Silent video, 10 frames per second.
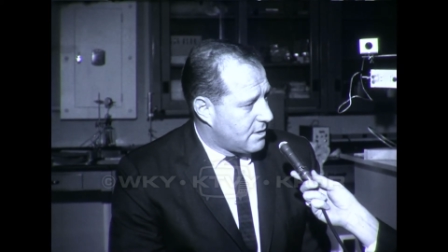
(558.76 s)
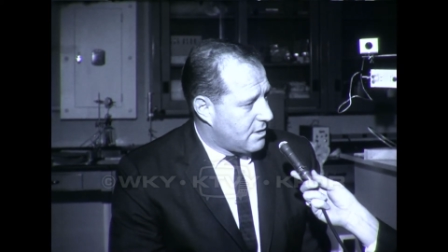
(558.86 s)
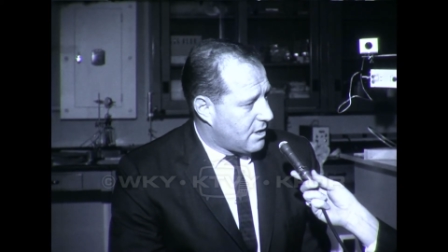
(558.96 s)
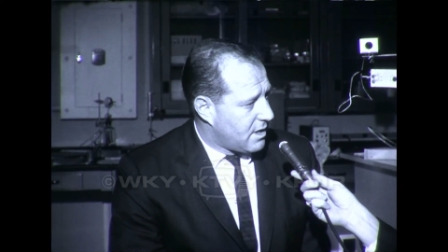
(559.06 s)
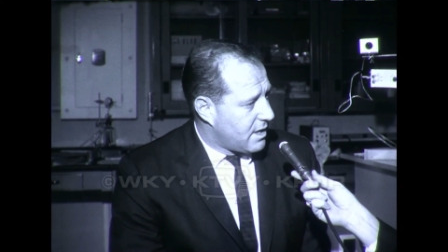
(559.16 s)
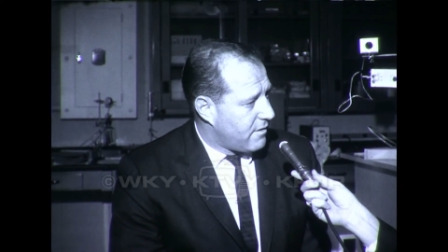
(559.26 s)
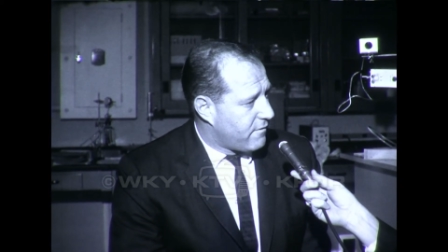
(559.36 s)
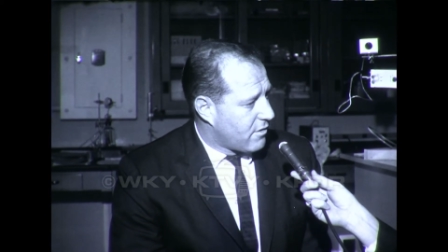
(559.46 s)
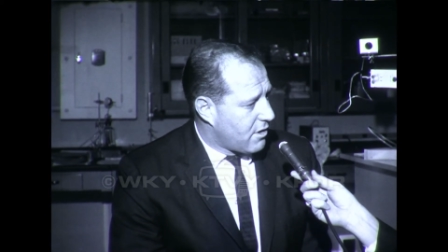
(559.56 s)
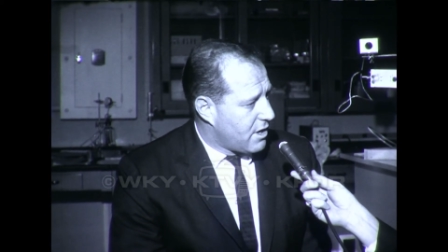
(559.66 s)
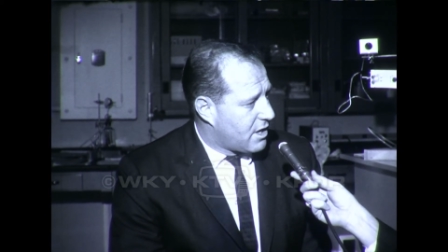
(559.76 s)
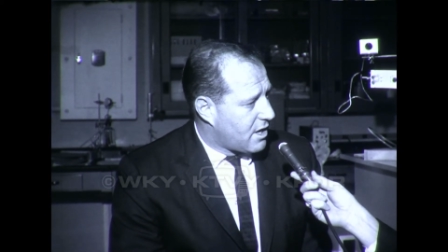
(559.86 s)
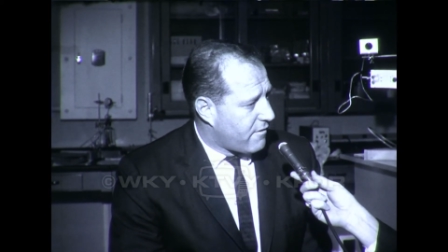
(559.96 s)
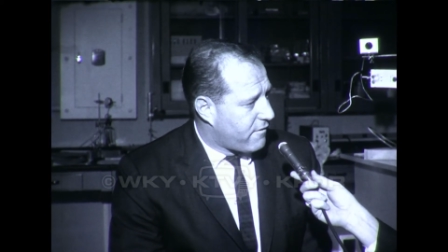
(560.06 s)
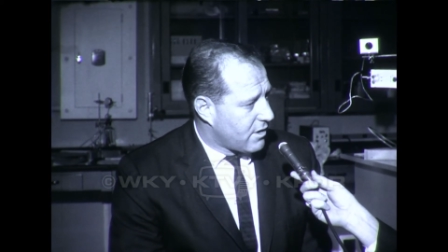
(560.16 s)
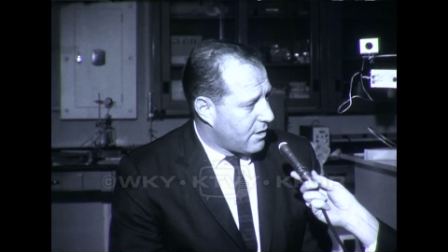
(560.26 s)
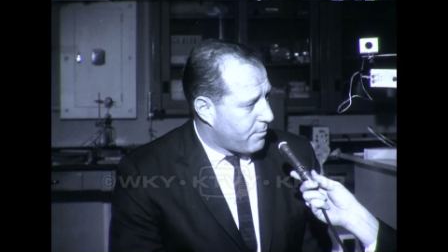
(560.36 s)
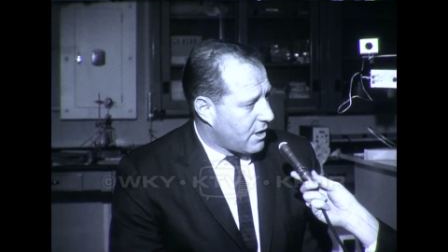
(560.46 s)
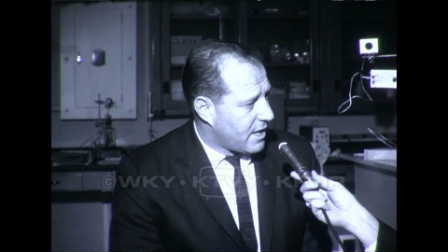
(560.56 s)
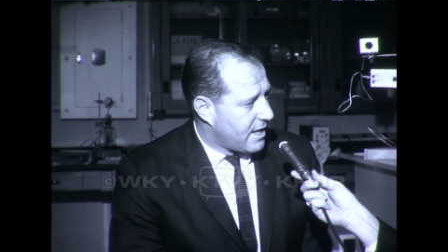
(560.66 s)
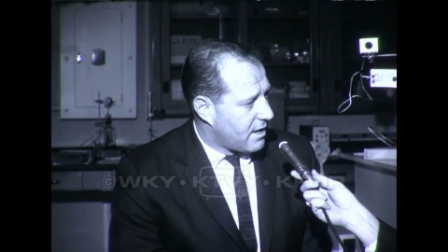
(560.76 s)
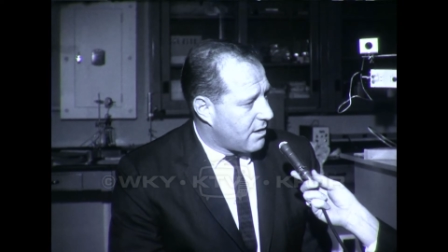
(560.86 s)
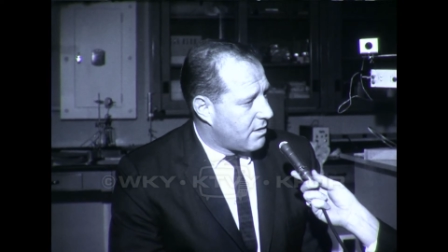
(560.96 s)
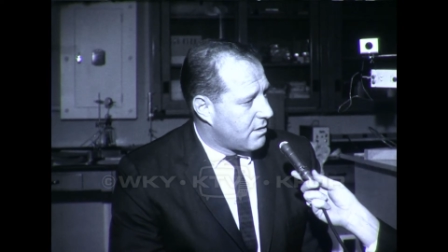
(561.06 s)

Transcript: in a very carefully planned,